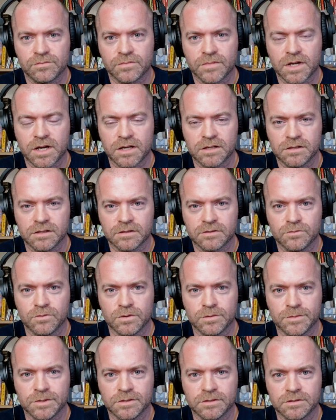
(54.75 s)
Catholic
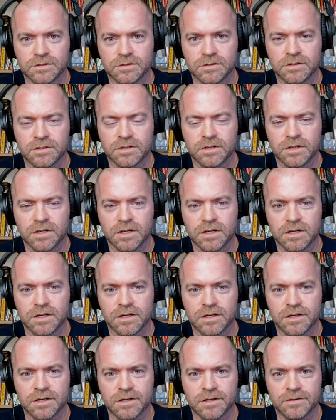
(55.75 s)
woman,
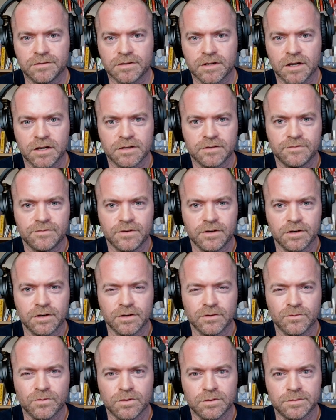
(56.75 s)
uh, God
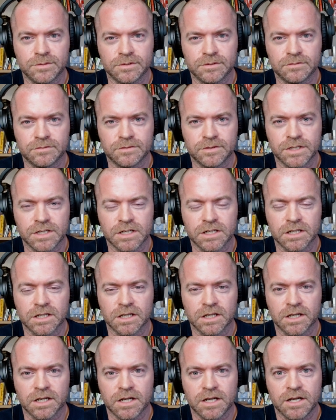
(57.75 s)
fearing woman,
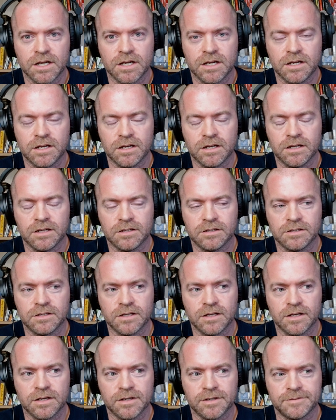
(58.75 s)
and
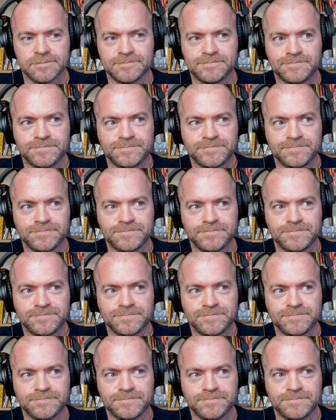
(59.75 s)
uh,